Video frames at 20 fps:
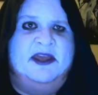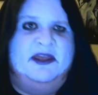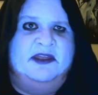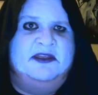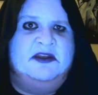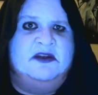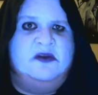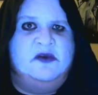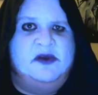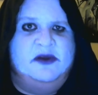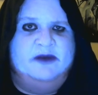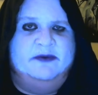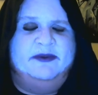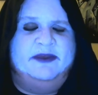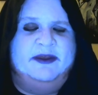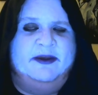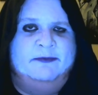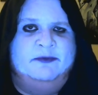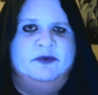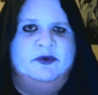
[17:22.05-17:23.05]
and then you hit it with
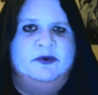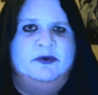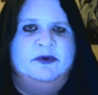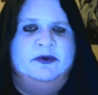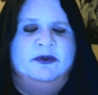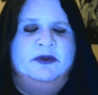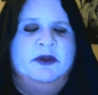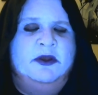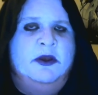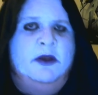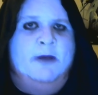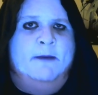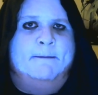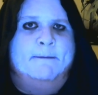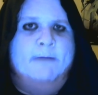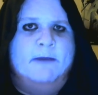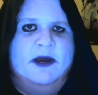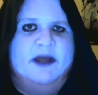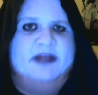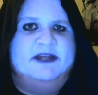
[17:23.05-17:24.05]
Abdul,
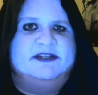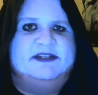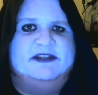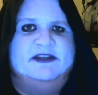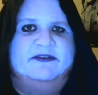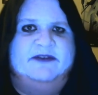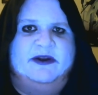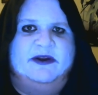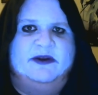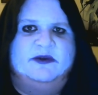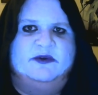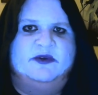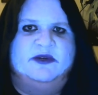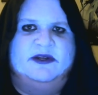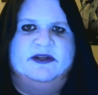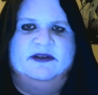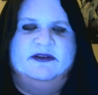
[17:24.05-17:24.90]
minus 700.